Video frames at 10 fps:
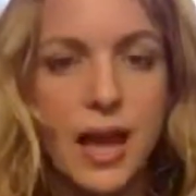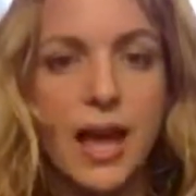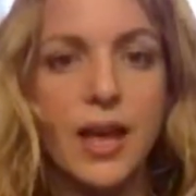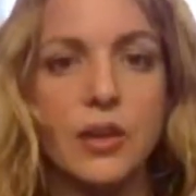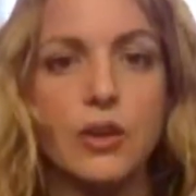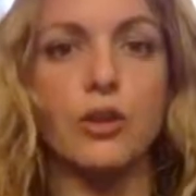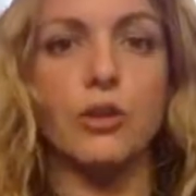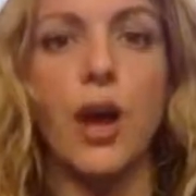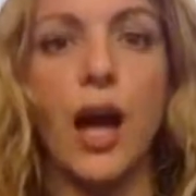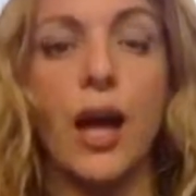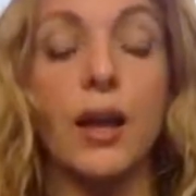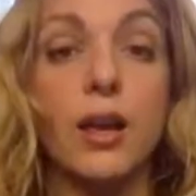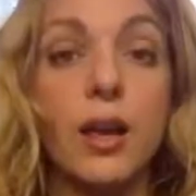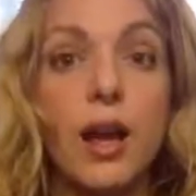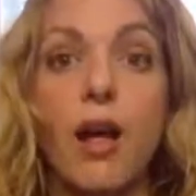and you're not
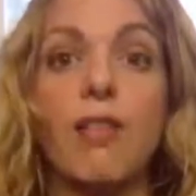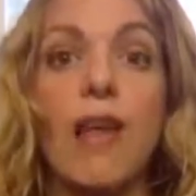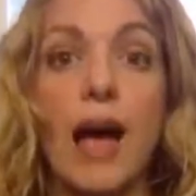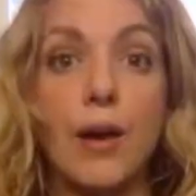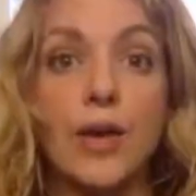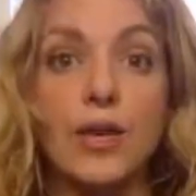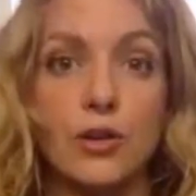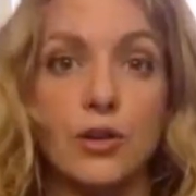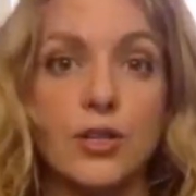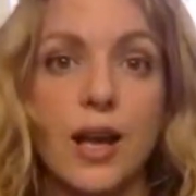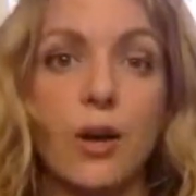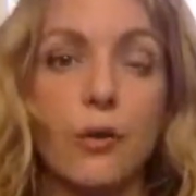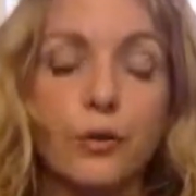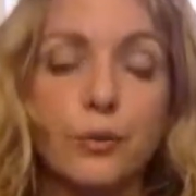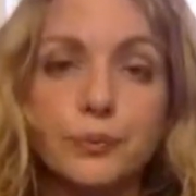allowing
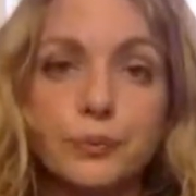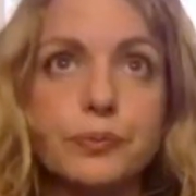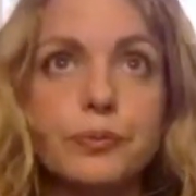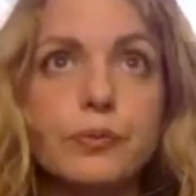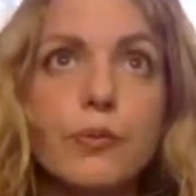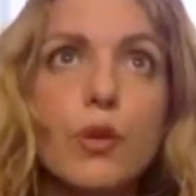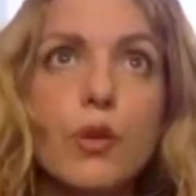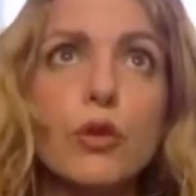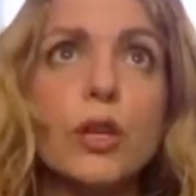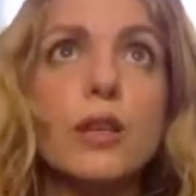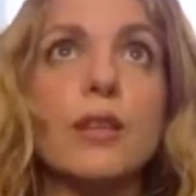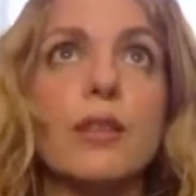yourself really